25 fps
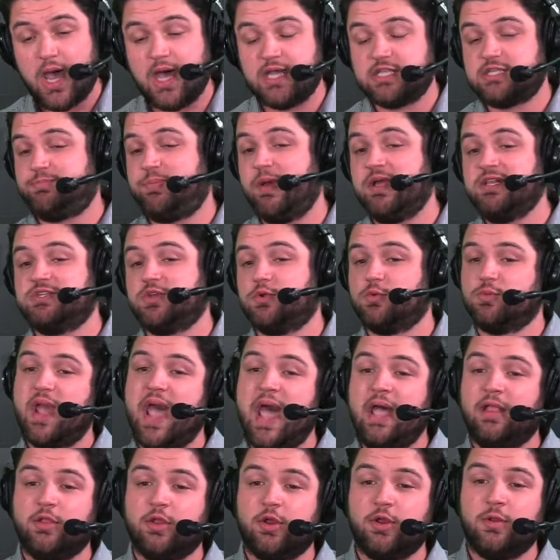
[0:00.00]
Spencer
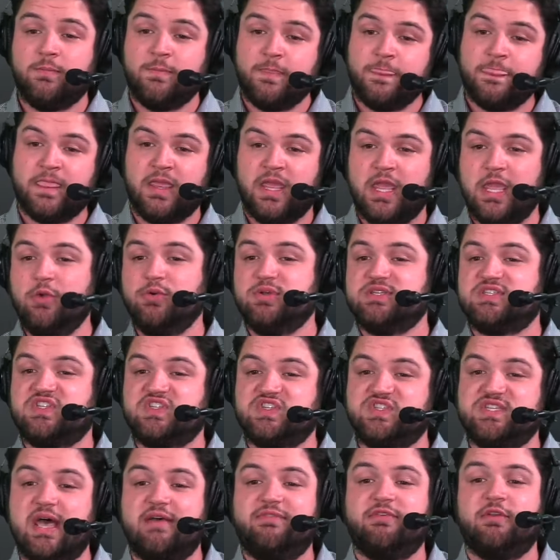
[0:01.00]
Rattler, he was
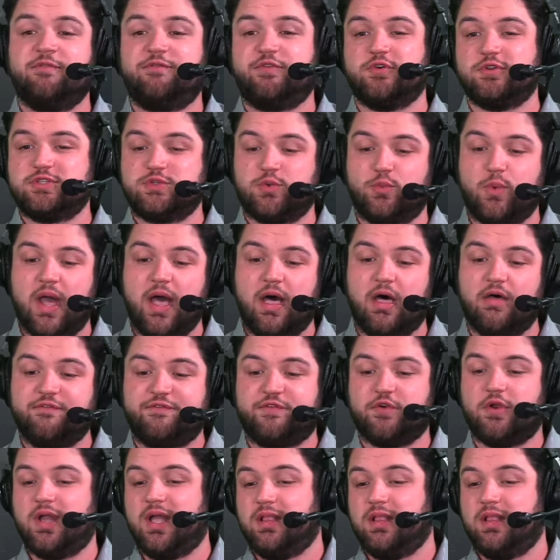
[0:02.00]
7 for 12 for